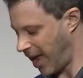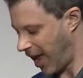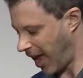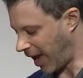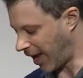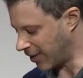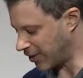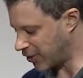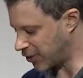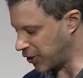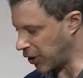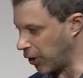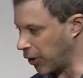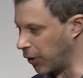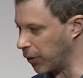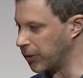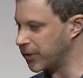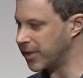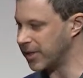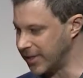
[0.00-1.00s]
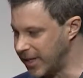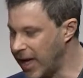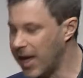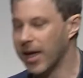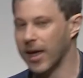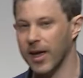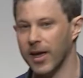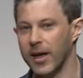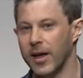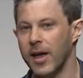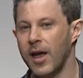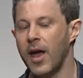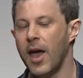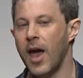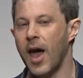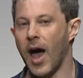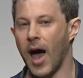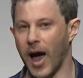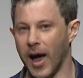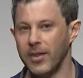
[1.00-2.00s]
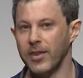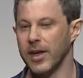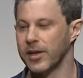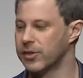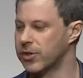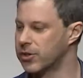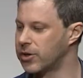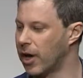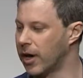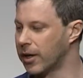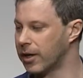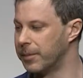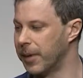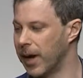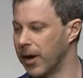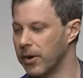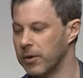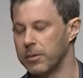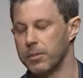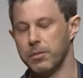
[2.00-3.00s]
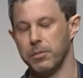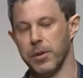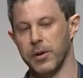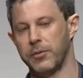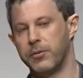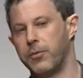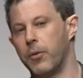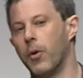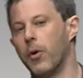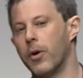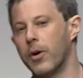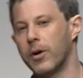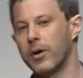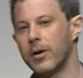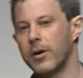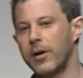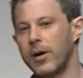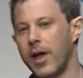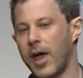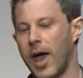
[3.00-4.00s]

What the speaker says: And so today, I'd like to talk about before,